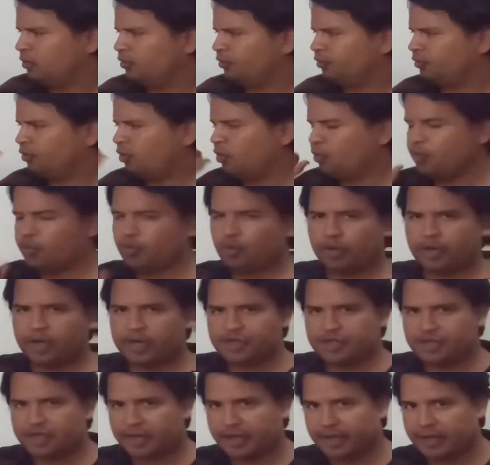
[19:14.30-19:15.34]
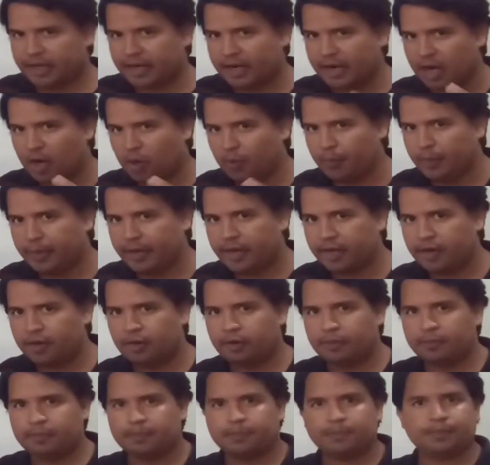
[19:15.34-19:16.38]
so you can check it out
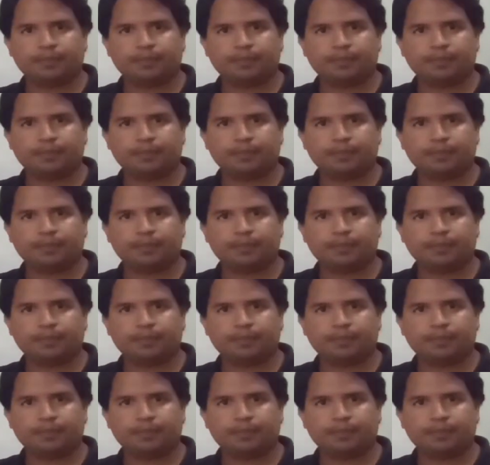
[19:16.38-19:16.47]
better.